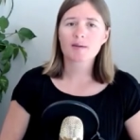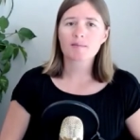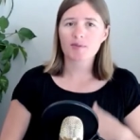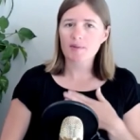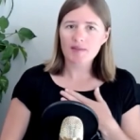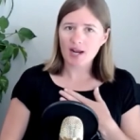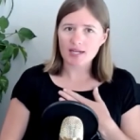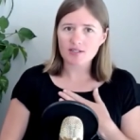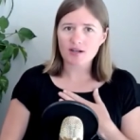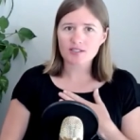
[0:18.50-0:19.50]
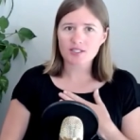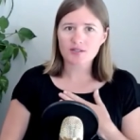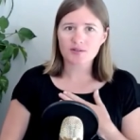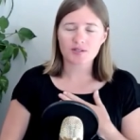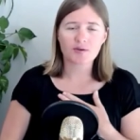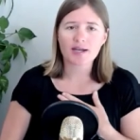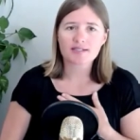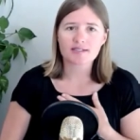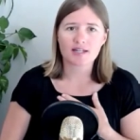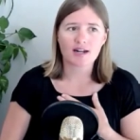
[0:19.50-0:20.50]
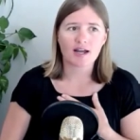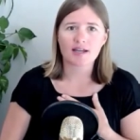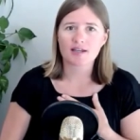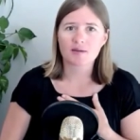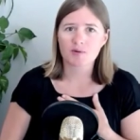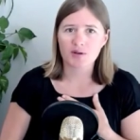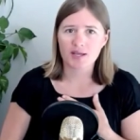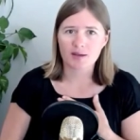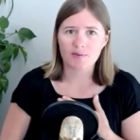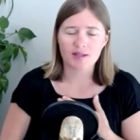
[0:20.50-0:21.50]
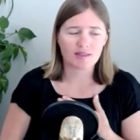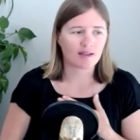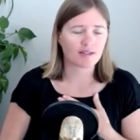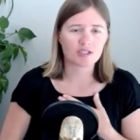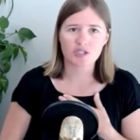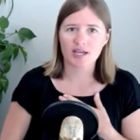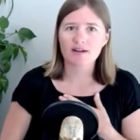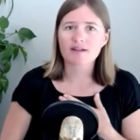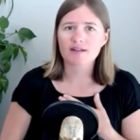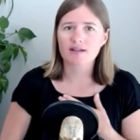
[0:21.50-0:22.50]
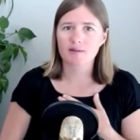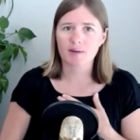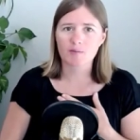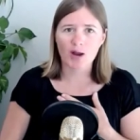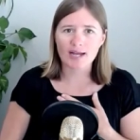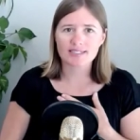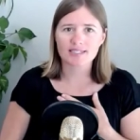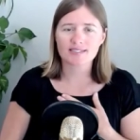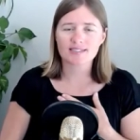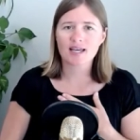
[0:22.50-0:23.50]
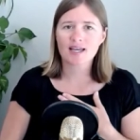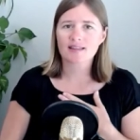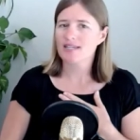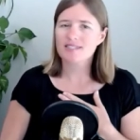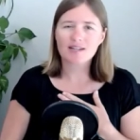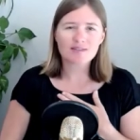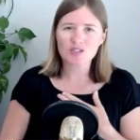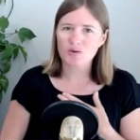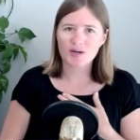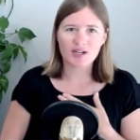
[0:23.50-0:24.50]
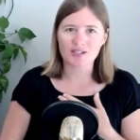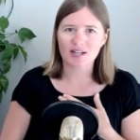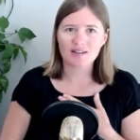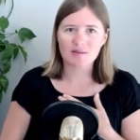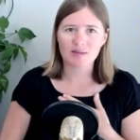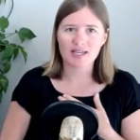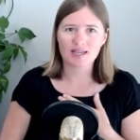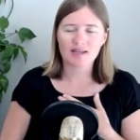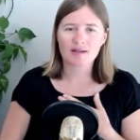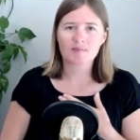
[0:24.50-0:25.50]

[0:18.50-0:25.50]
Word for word: But the men that I talk to, you guys that I communicate with on this channel and in my practice, that's not the story you're telling me.